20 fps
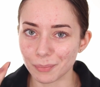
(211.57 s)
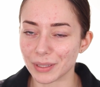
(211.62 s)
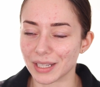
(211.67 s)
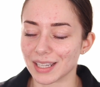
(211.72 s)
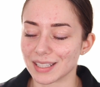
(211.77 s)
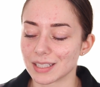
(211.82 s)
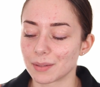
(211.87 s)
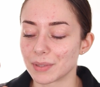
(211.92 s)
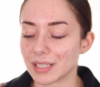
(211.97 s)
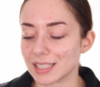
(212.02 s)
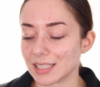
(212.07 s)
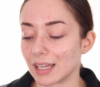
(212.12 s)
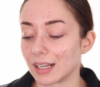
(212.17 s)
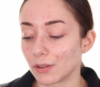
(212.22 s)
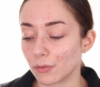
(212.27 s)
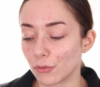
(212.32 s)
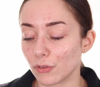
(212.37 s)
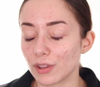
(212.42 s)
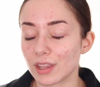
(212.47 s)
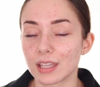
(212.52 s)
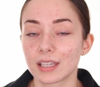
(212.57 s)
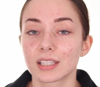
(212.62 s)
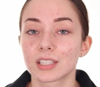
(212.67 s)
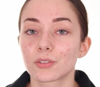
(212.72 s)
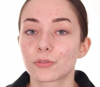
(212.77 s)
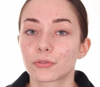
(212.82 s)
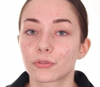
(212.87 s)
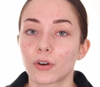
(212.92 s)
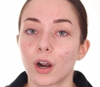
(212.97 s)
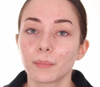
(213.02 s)
because I'm excited for
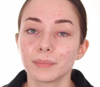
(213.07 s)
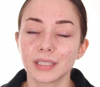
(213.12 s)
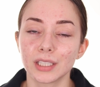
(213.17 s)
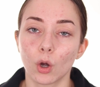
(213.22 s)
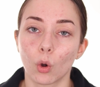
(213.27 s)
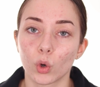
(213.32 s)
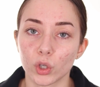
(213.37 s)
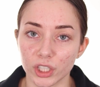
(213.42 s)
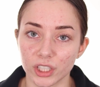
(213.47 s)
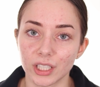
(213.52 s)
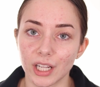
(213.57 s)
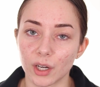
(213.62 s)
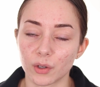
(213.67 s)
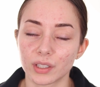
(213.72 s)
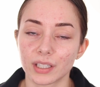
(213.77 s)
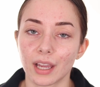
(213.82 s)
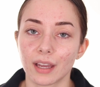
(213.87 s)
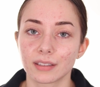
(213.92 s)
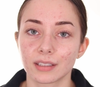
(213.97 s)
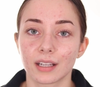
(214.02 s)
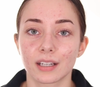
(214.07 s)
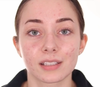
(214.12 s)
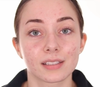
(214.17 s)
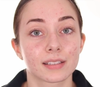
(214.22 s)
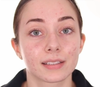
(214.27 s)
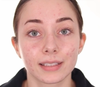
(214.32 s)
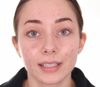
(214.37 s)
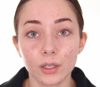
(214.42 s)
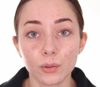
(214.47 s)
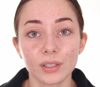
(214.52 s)
this, from The Ordinary, and it
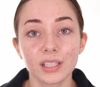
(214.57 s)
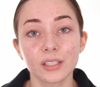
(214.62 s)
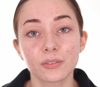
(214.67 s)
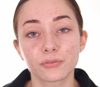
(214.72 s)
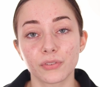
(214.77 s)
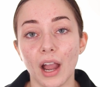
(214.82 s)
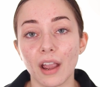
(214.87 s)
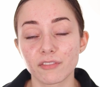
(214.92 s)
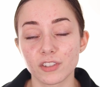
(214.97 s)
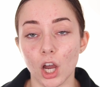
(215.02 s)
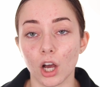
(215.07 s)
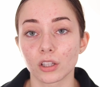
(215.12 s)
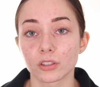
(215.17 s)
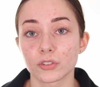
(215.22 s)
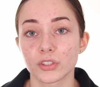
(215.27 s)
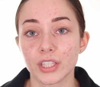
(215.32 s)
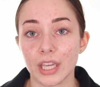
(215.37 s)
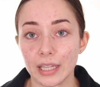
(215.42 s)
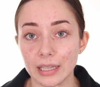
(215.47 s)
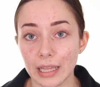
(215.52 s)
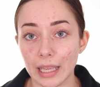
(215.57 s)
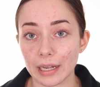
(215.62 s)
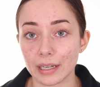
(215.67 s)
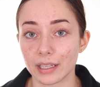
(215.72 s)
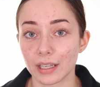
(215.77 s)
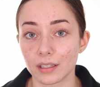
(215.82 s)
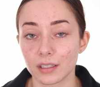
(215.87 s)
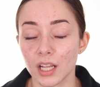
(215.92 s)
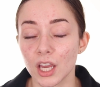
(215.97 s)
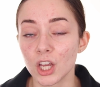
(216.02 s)
is literally $5
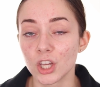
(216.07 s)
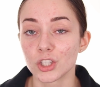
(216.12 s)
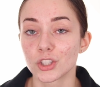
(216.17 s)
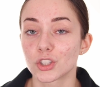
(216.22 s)
Canadian.